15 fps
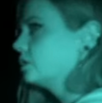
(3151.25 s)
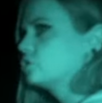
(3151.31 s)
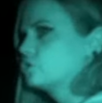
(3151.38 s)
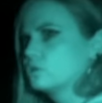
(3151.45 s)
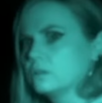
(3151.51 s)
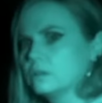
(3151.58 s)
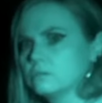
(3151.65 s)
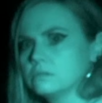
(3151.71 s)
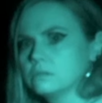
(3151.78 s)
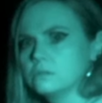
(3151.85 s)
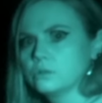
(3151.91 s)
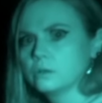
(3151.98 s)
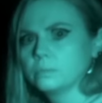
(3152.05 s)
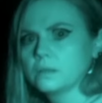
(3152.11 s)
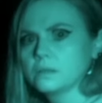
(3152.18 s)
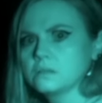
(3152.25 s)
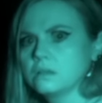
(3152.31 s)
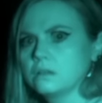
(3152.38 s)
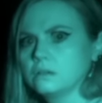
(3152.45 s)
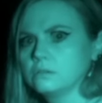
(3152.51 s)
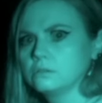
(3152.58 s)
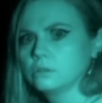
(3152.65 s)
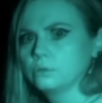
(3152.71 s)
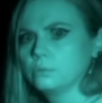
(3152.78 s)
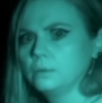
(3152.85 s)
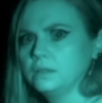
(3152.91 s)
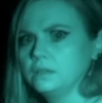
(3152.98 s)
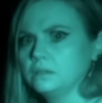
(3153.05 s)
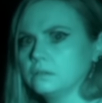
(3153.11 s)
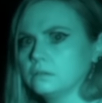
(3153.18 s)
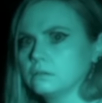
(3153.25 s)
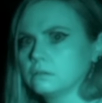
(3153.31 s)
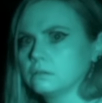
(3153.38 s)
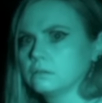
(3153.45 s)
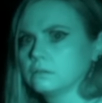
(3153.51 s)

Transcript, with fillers: Are you sure that was a drip? That sounded so weird.